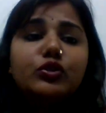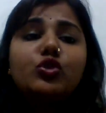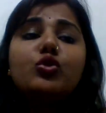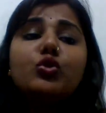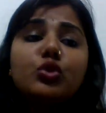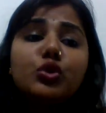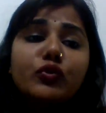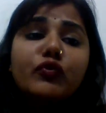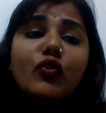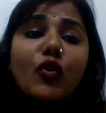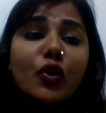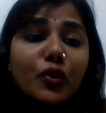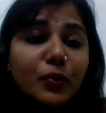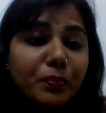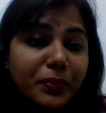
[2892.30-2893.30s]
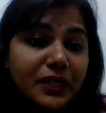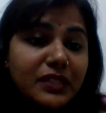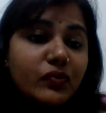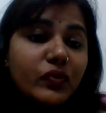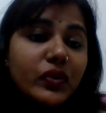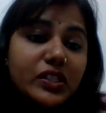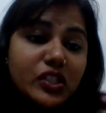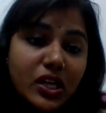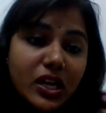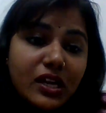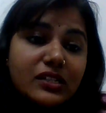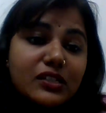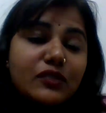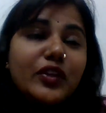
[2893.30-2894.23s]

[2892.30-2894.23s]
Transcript: 2 to 4 rupees were charged.